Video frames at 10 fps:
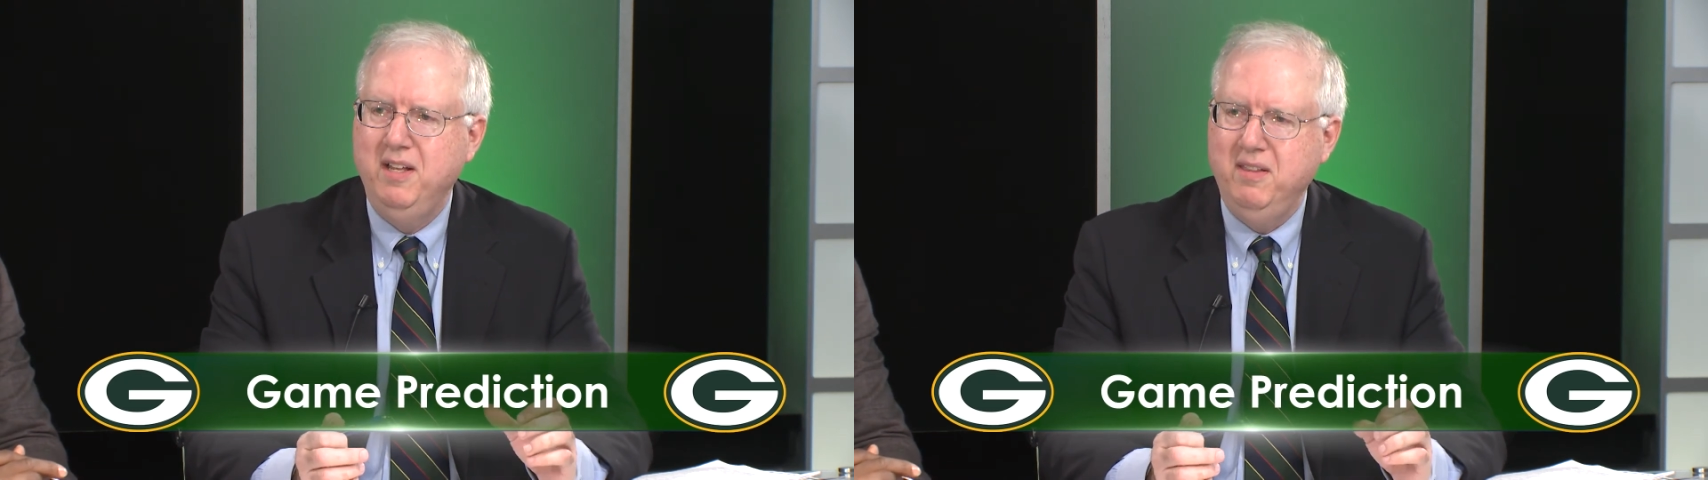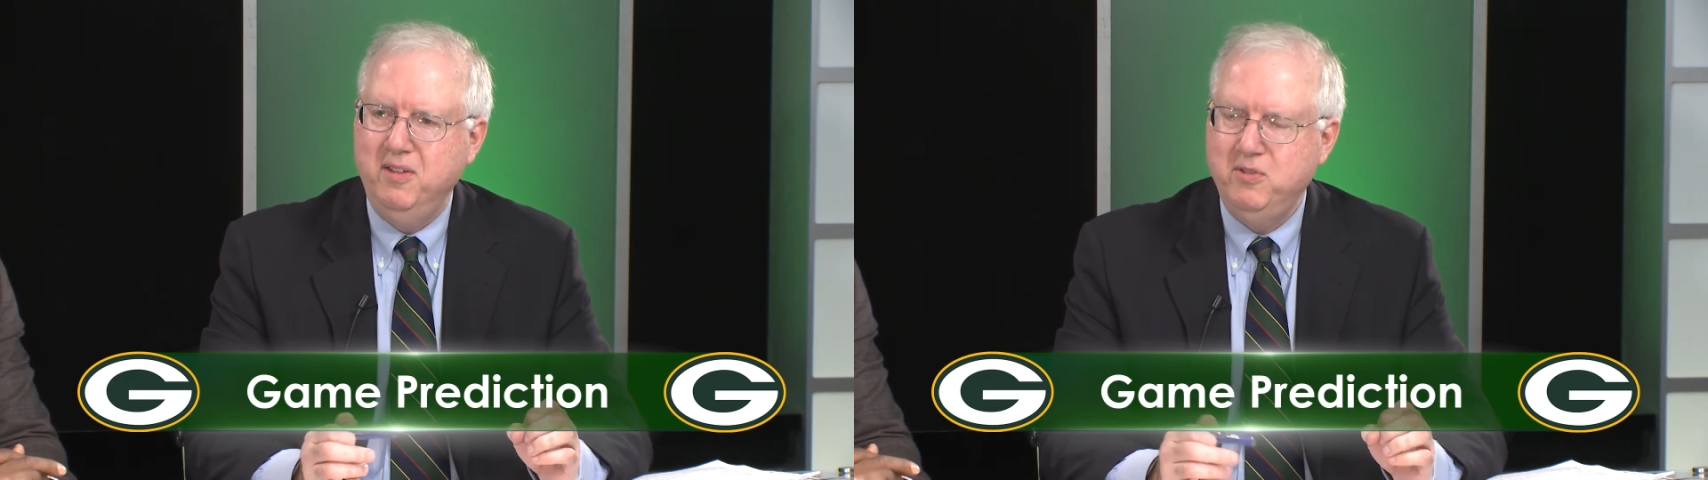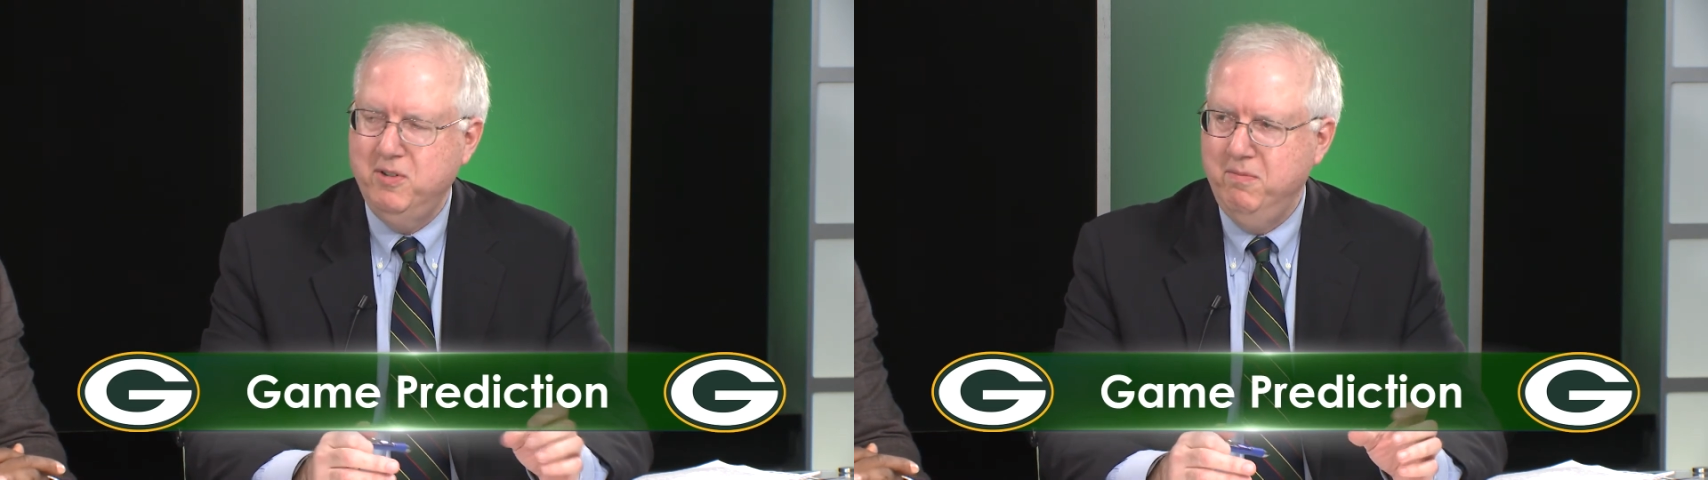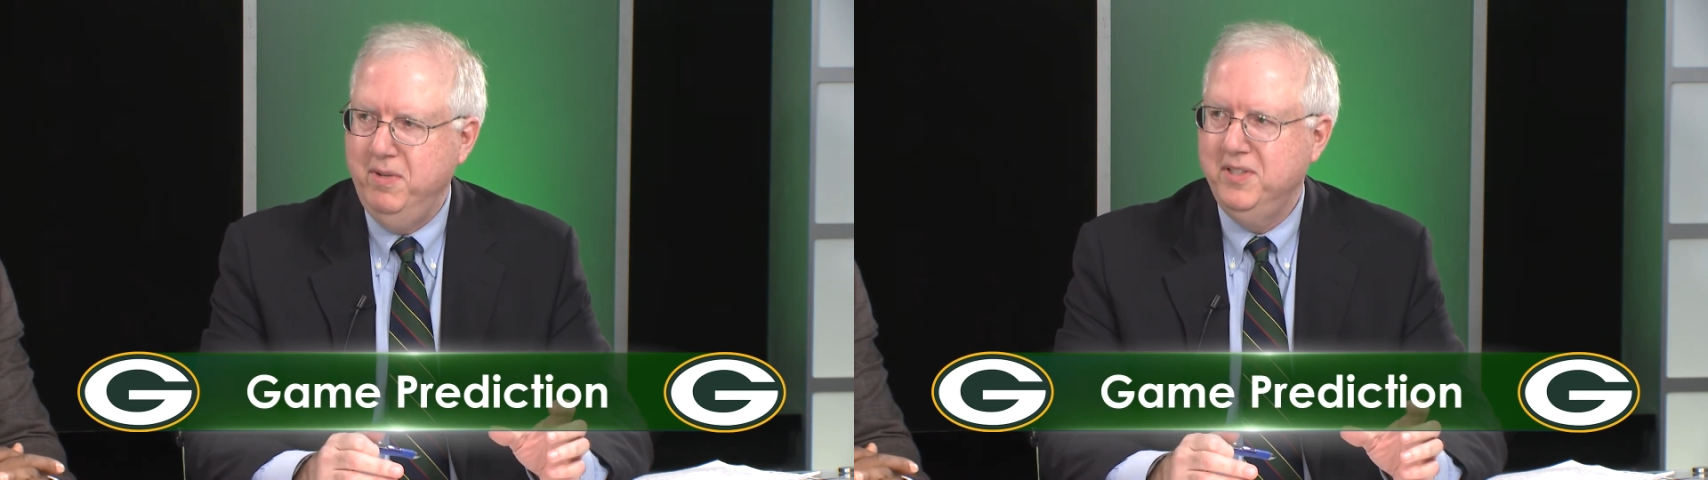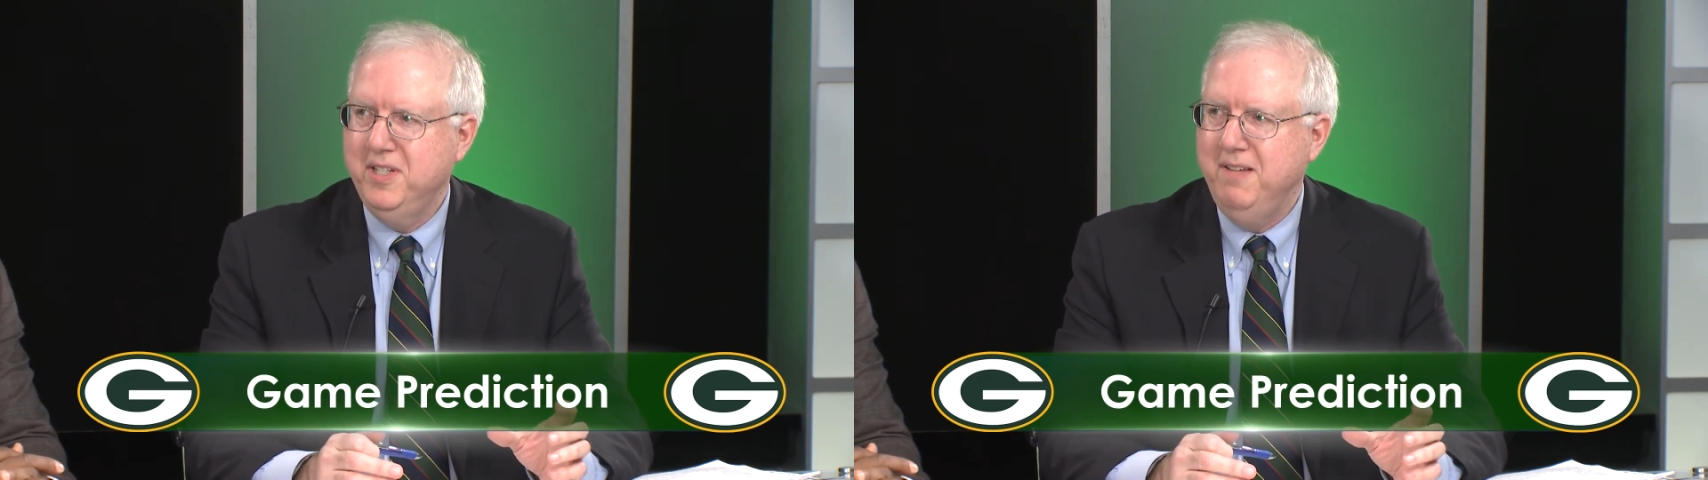let
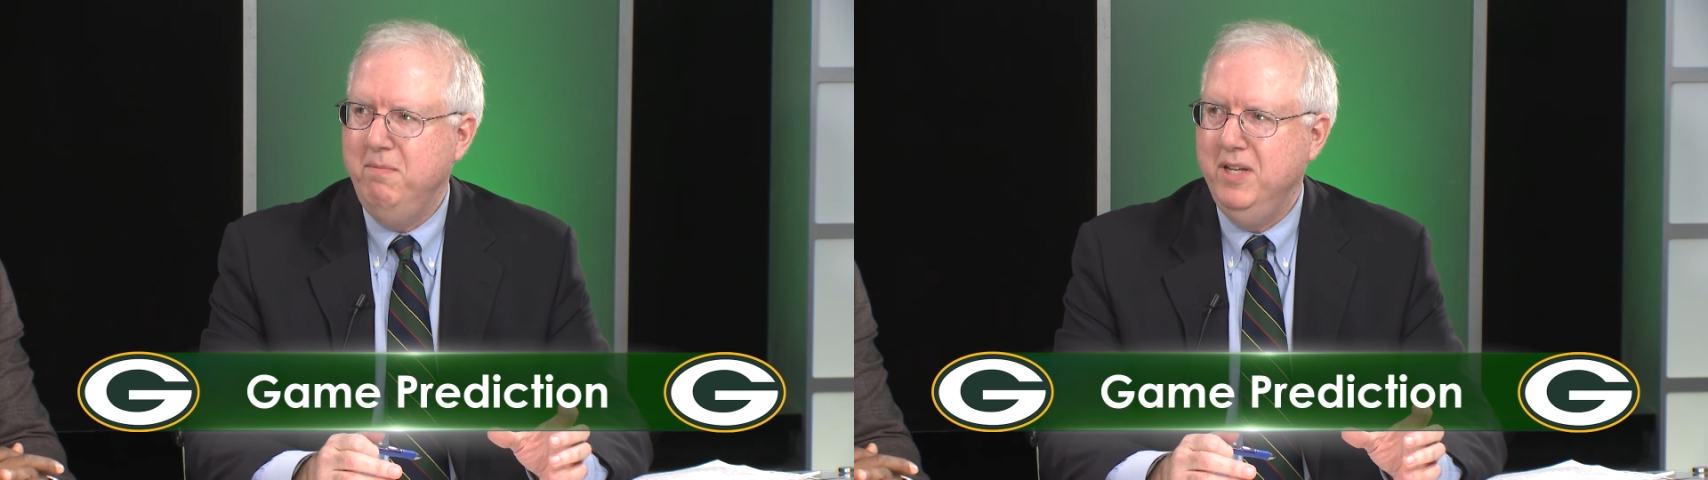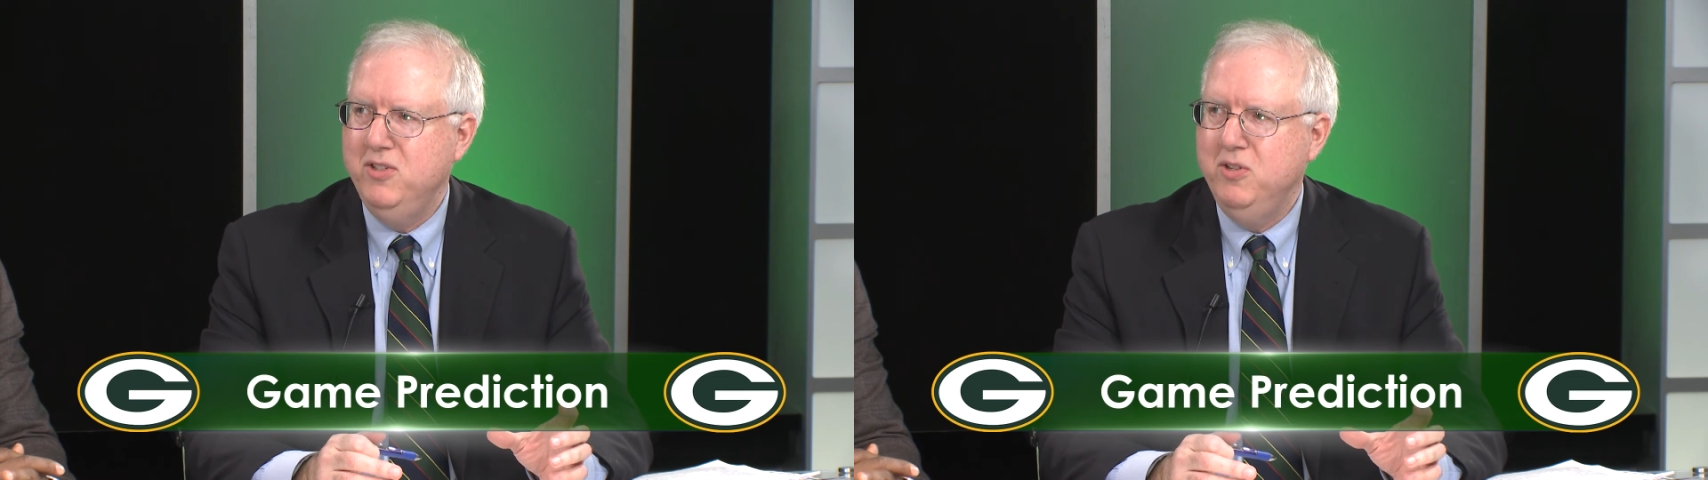Trubisky beat